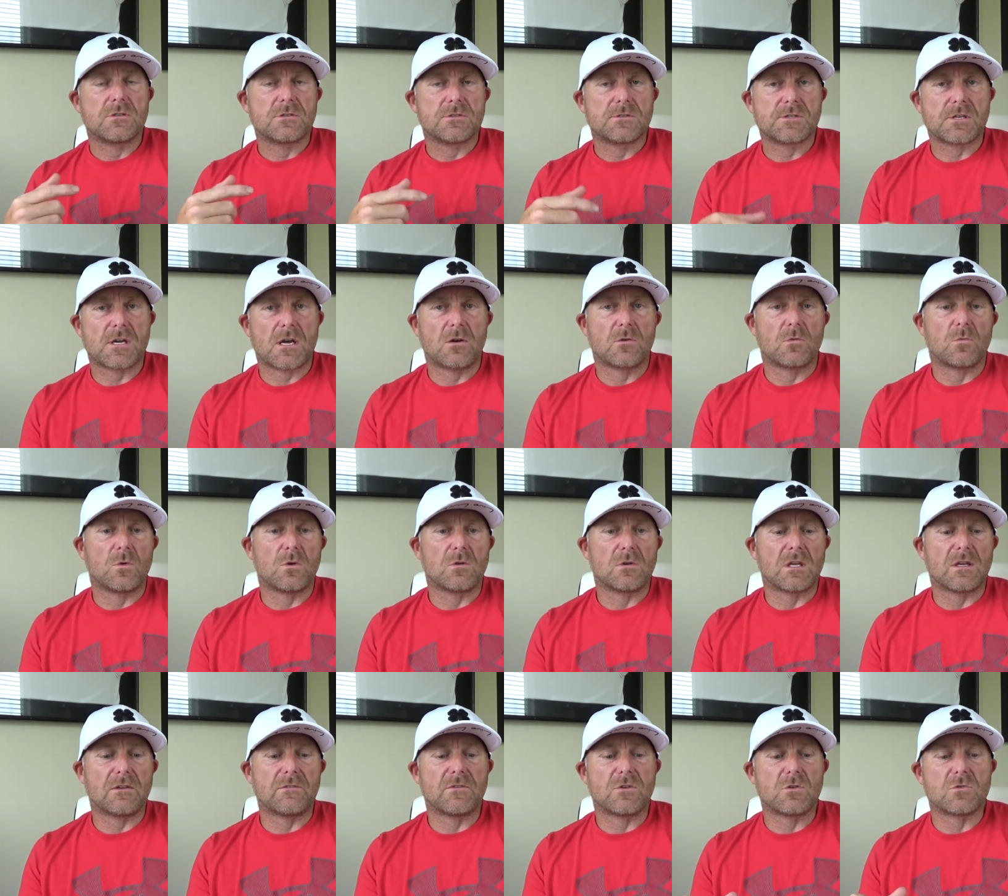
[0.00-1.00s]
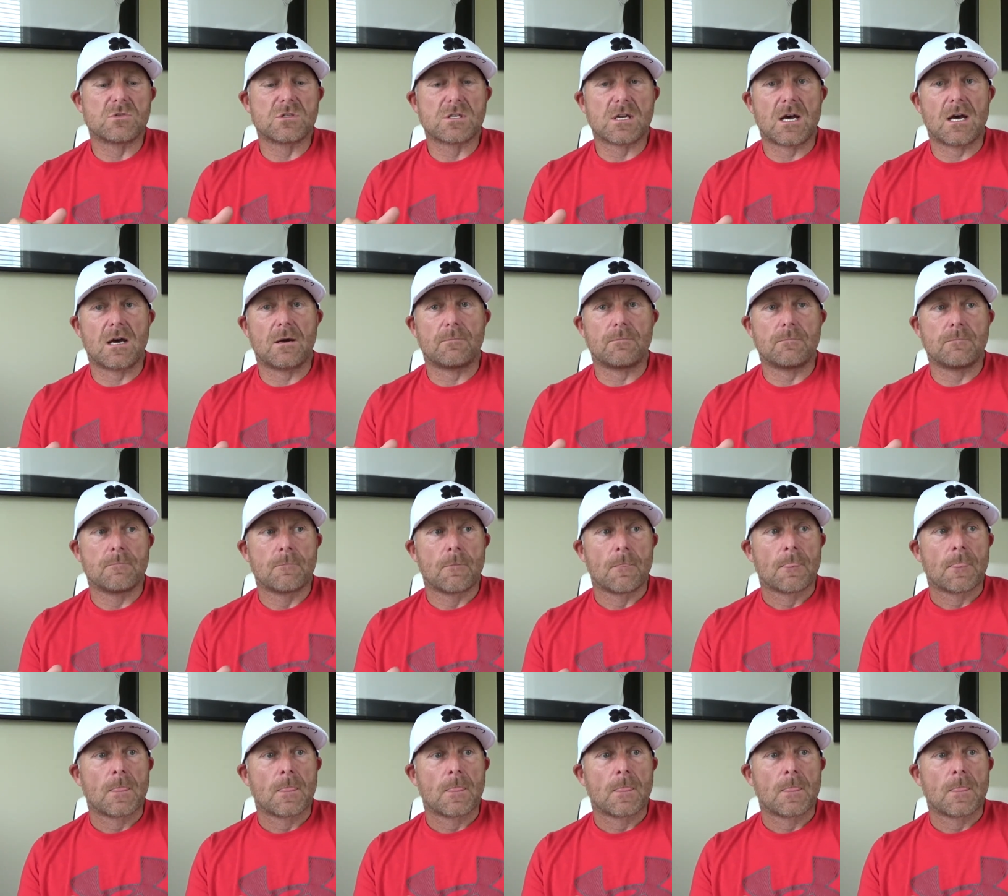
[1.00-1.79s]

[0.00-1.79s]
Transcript: So we'll give you some